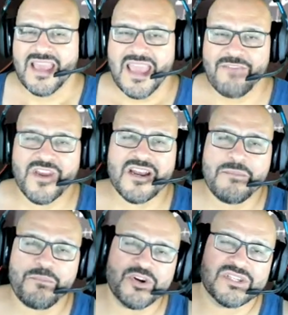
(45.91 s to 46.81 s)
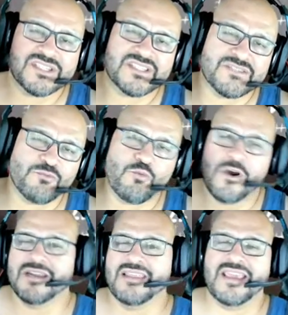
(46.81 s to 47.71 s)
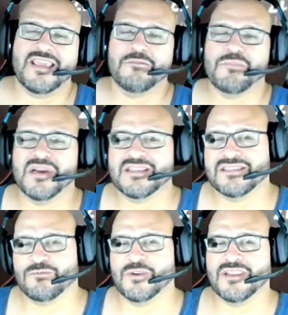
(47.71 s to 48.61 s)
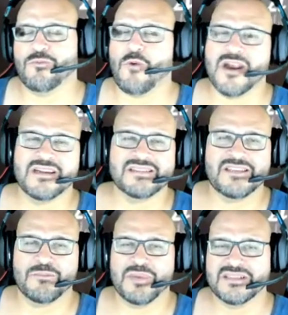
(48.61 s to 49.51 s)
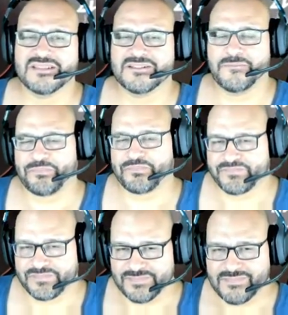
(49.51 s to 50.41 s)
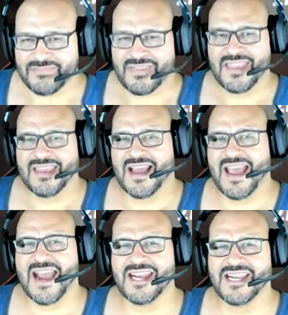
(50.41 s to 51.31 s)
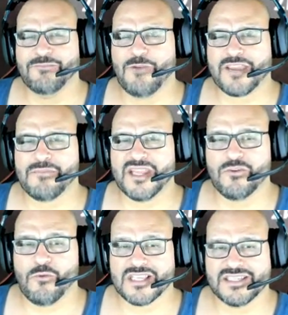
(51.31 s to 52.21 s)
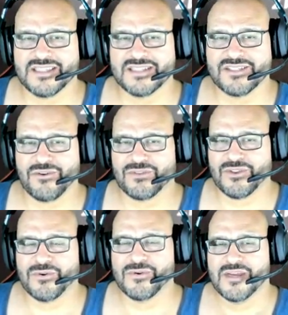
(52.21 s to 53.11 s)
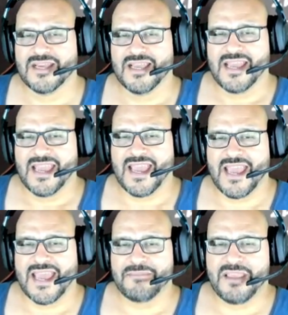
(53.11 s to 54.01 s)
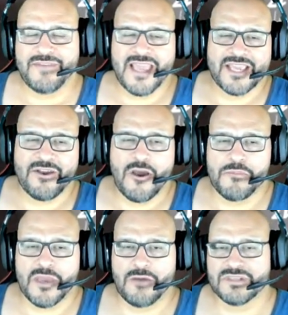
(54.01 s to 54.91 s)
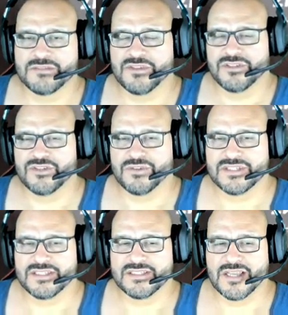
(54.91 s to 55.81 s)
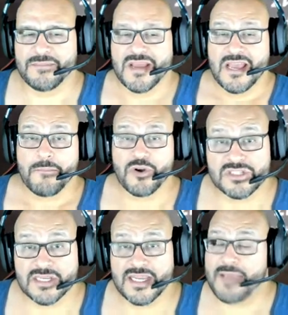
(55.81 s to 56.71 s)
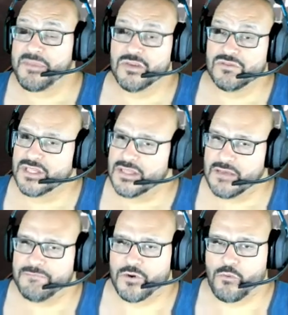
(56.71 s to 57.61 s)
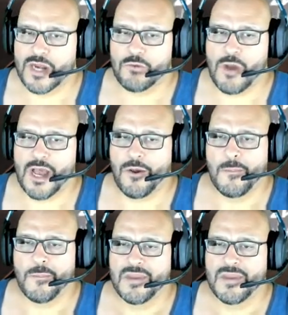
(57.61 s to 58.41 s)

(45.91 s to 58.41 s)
If you're going to purchase one of the earbuds, one of the wireless earbuds, I highly recommend you watching this whole through. And maybe I could help you out with some of the choices. Uh, personally, I've been using them for quite a while.